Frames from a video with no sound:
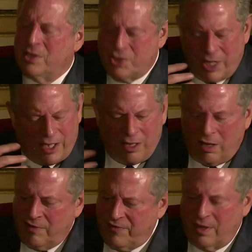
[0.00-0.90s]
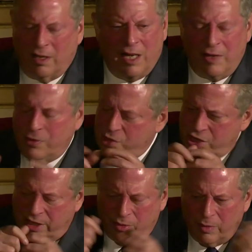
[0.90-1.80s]
shake off the
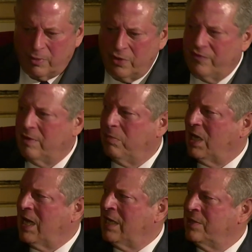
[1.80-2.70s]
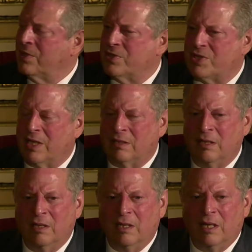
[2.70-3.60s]
lethargy and remove the blinders
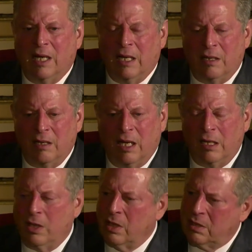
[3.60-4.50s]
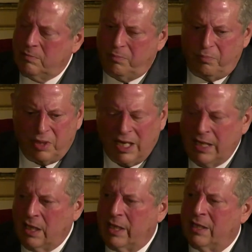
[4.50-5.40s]
and look
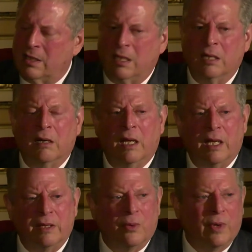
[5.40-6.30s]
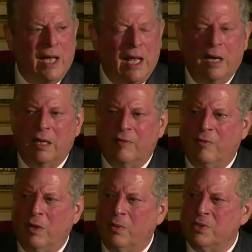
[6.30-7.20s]
plainly and clearly at the reality of
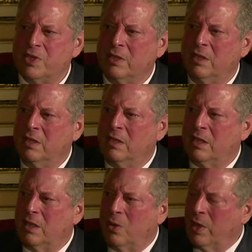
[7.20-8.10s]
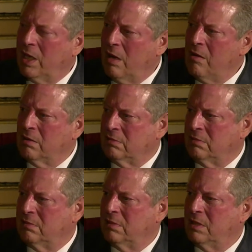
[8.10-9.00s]
what was going on,
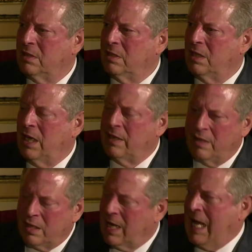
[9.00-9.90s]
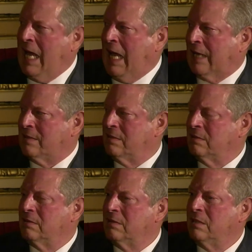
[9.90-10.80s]
and then act.
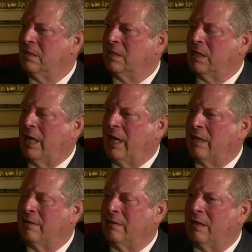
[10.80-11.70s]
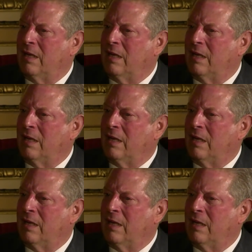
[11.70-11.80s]
And